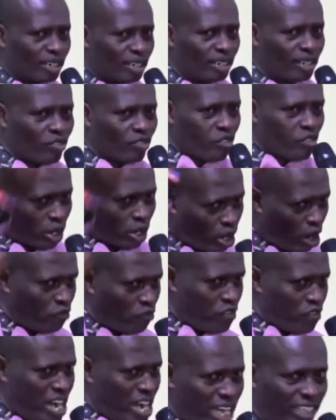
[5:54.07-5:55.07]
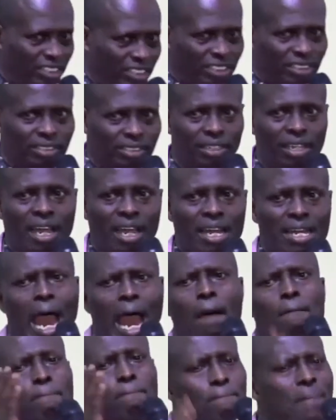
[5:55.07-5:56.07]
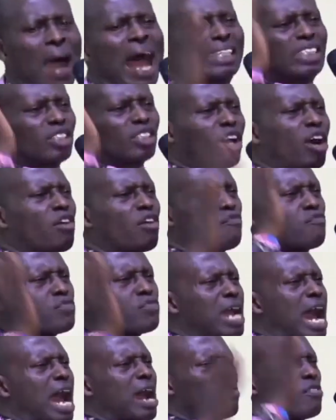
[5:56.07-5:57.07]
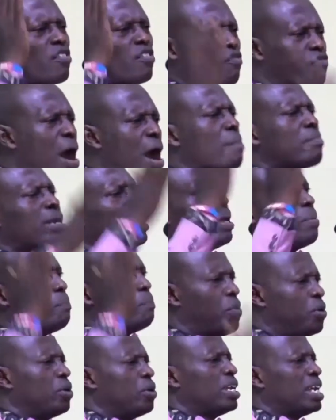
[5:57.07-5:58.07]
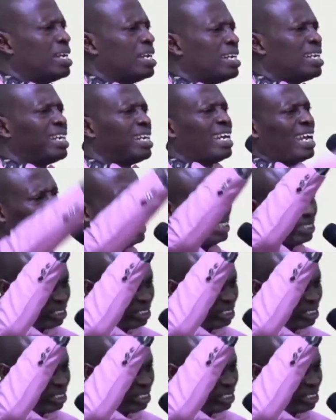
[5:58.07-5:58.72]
from your village that part of your family building is